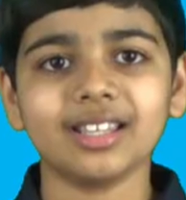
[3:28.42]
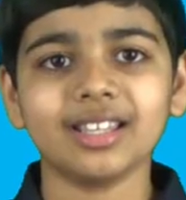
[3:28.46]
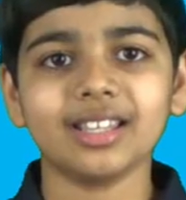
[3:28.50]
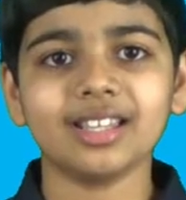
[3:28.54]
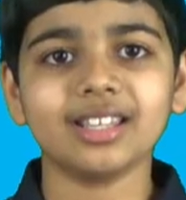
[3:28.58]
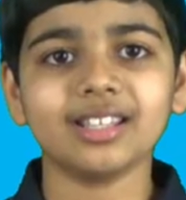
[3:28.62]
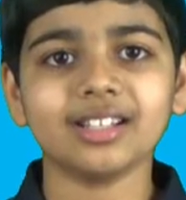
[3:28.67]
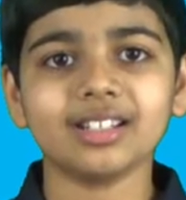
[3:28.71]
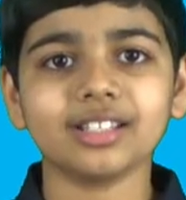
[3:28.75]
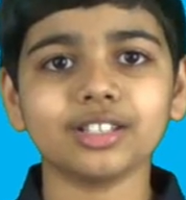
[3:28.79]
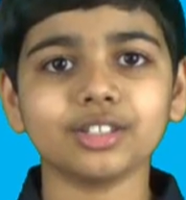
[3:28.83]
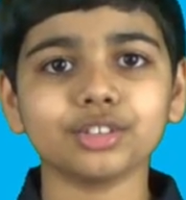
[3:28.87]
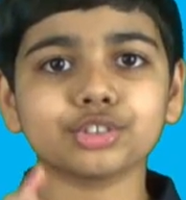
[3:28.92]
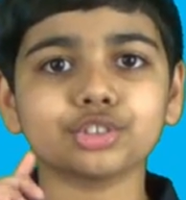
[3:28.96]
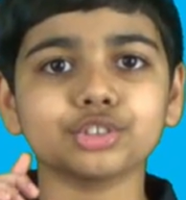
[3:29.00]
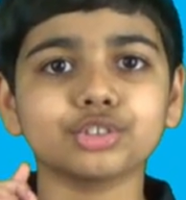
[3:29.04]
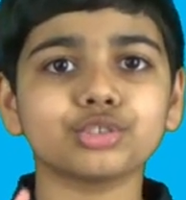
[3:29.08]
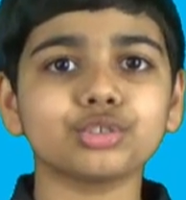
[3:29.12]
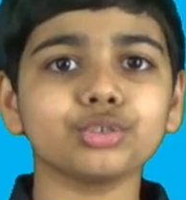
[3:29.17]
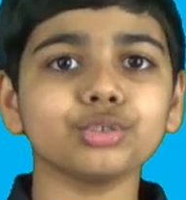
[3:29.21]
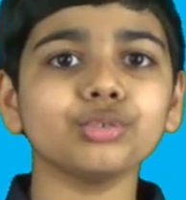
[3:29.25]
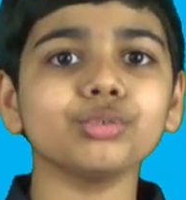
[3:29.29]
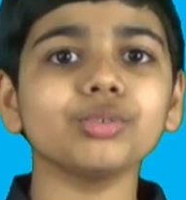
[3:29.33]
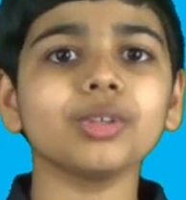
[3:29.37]
and its
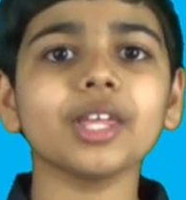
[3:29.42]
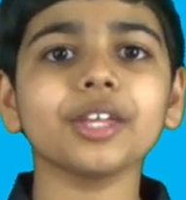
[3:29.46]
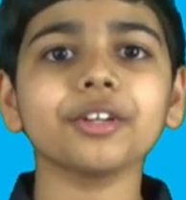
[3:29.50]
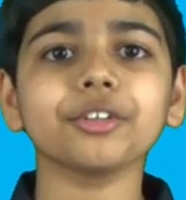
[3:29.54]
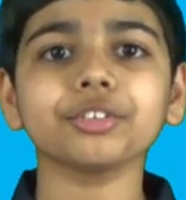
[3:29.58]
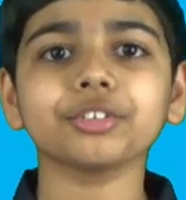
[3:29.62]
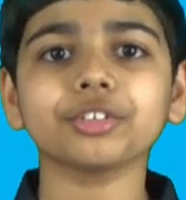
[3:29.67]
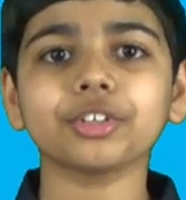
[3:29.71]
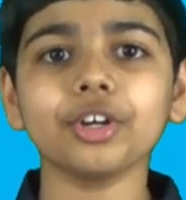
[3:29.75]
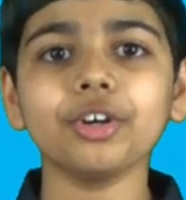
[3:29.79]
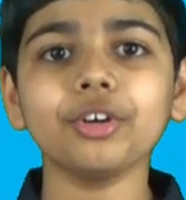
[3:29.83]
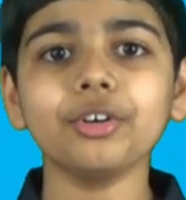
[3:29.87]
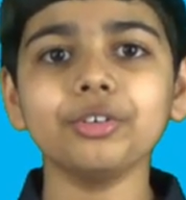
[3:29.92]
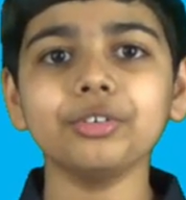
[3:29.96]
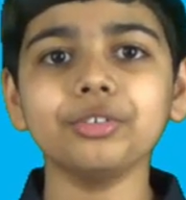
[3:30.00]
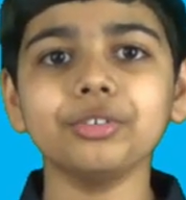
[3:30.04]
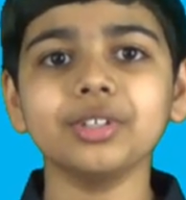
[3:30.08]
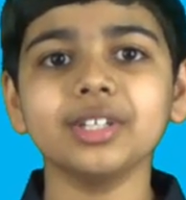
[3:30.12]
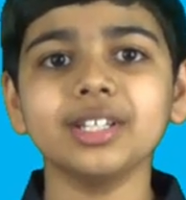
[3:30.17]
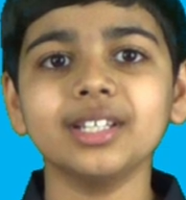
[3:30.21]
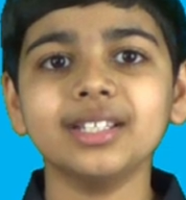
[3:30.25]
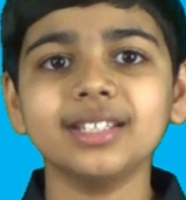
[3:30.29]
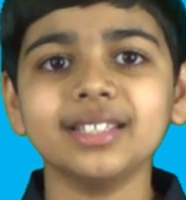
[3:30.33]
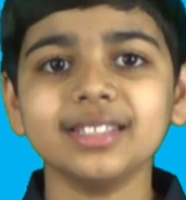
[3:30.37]
two letter
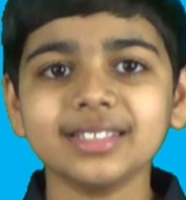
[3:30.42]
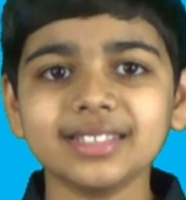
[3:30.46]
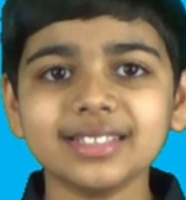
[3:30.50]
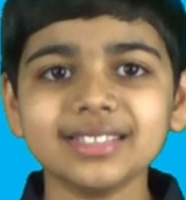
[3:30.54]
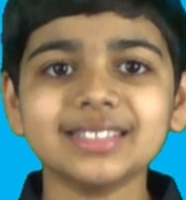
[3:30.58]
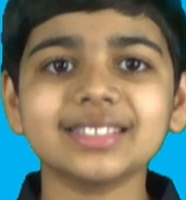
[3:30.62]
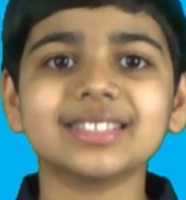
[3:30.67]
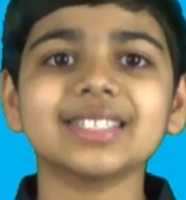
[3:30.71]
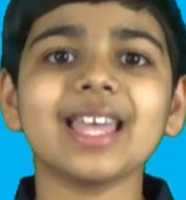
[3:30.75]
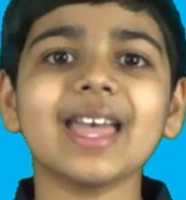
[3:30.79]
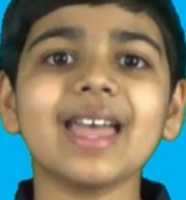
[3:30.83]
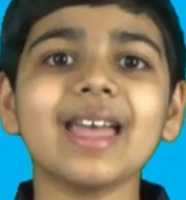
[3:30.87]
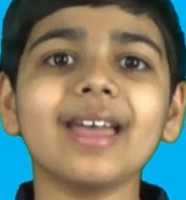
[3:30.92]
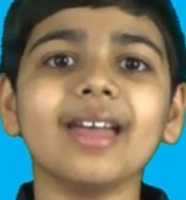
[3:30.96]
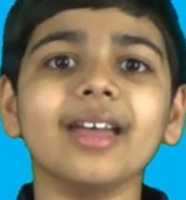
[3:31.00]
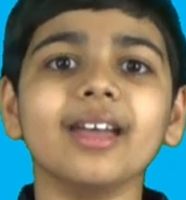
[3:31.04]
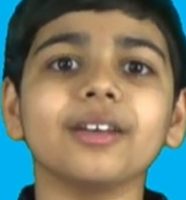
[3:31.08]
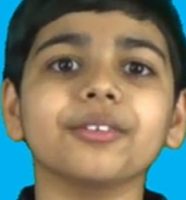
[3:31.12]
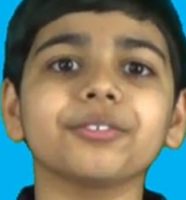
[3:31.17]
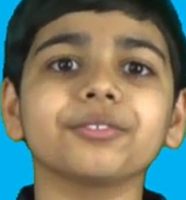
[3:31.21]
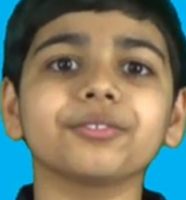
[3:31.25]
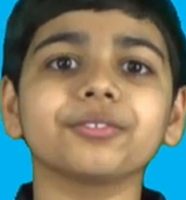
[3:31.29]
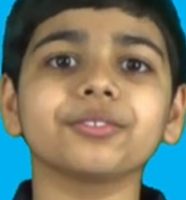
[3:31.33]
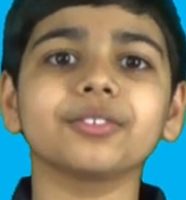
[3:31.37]
code is
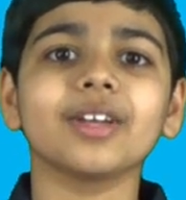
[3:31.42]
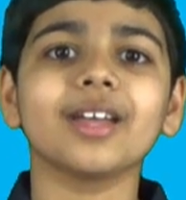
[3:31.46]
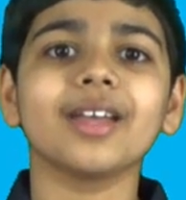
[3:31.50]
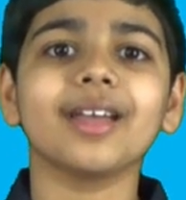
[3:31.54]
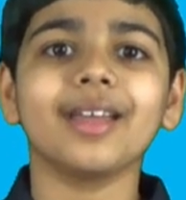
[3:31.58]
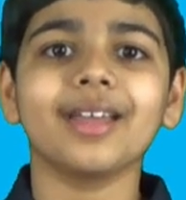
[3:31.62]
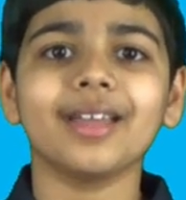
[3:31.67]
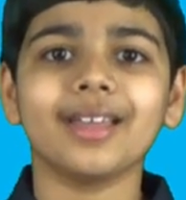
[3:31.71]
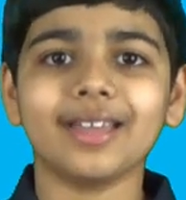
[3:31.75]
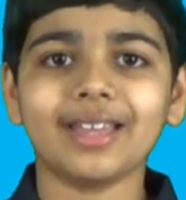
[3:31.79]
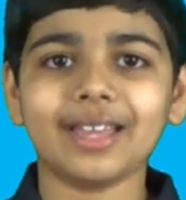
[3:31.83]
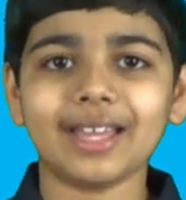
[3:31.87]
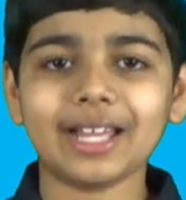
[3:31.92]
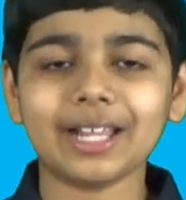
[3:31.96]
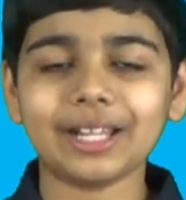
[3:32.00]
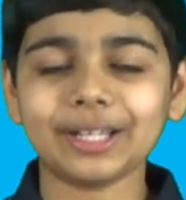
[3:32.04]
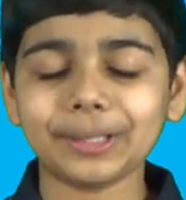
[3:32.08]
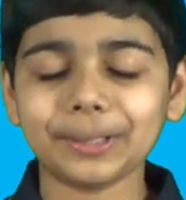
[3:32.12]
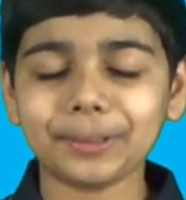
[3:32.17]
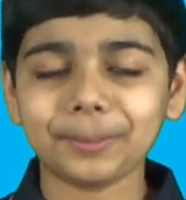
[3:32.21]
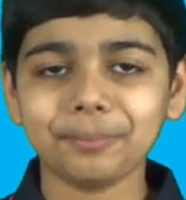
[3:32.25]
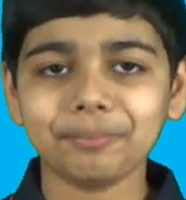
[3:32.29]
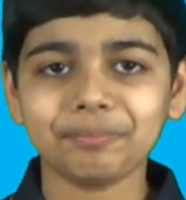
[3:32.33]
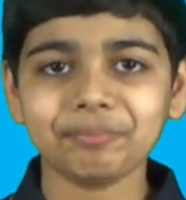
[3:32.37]

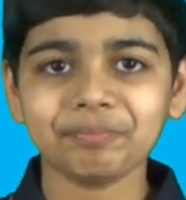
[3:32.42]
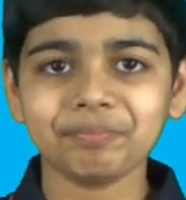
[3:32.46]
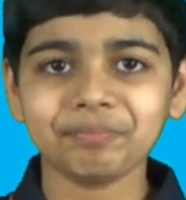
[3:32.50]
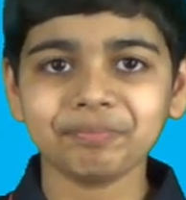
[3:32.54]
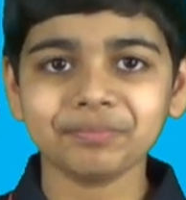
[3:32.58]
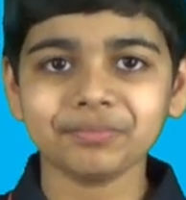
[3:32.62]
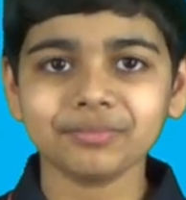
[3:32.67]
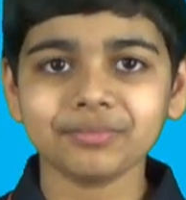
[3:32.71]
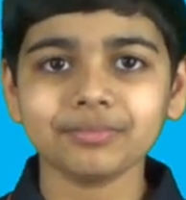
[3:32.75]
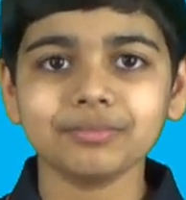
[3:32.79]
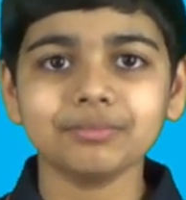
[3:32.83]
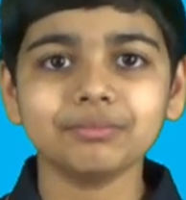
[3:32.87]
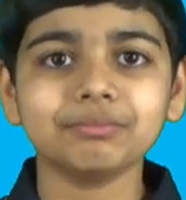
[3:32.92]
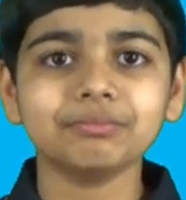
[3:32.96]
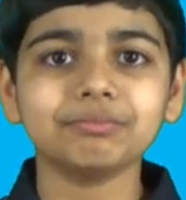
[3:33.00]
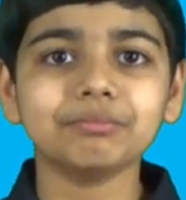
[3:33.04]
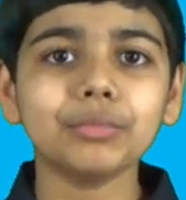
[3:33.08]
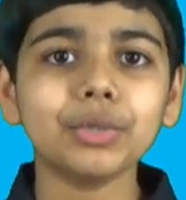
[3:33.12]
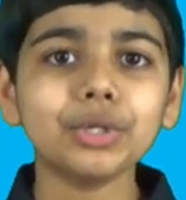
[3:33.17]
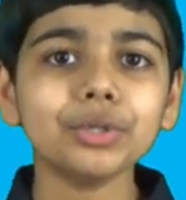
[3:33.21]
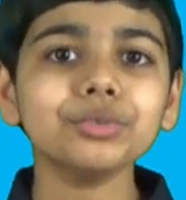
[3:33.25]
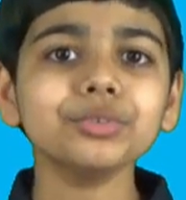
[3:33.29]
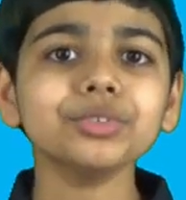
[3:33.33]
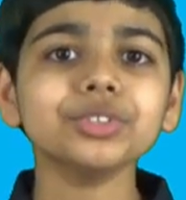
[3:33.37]
FL
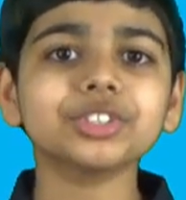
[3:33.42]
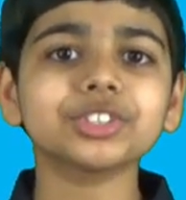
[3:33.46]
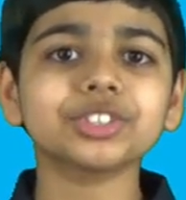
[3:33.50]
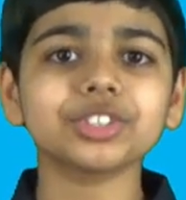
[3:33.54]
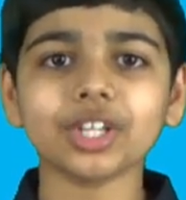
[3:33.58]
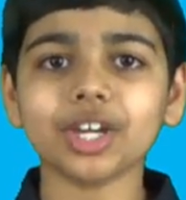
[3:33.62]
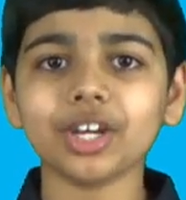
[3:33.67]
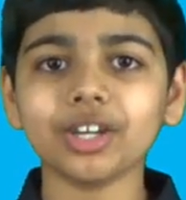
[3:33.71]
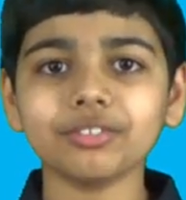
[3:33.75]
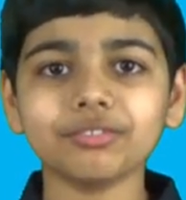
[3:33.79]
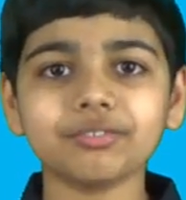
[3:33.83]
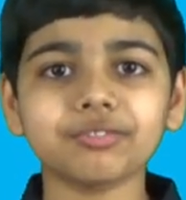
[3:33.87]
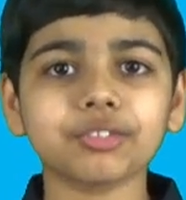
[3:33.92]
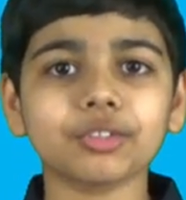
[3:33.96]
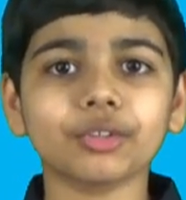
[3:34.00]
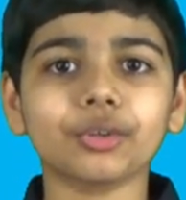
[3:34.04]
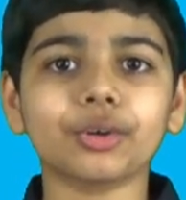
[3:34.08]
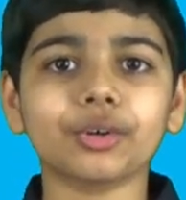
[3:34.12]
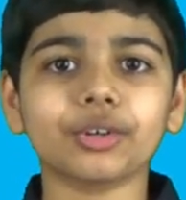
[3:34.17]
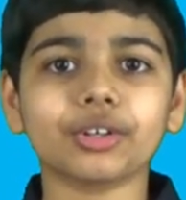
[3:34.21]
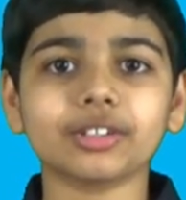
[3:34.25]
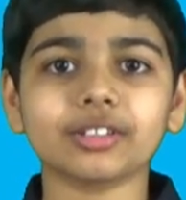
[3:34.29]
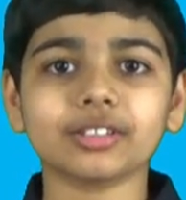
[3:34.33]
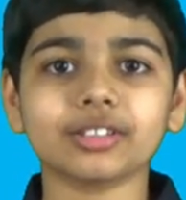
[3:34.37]
most of
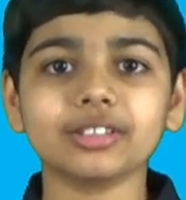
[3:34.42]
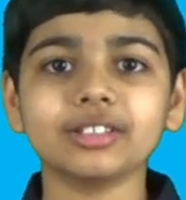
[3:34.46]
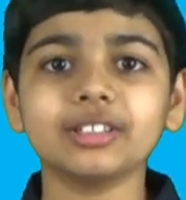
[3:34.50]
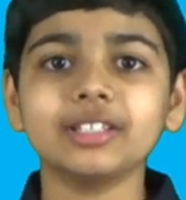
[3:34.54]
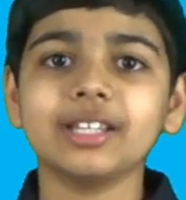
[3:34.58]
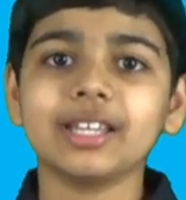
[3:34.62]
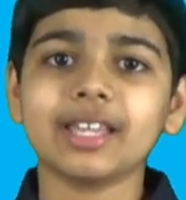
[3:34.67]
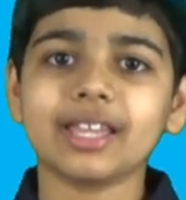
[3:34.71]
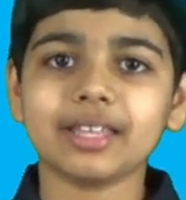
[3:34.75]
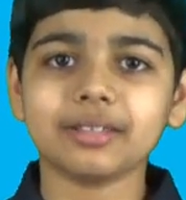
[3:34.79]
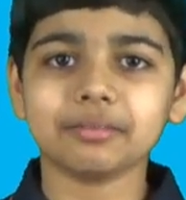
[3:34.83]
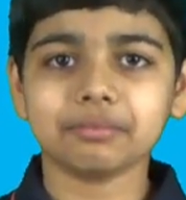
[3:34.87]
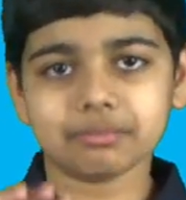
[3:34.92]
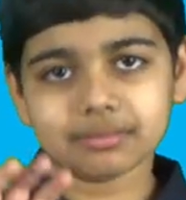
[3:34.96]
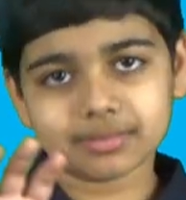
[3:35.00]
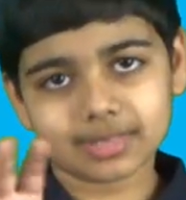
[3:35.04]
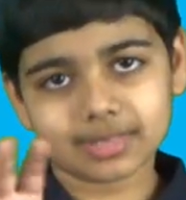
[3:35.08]
Florida, and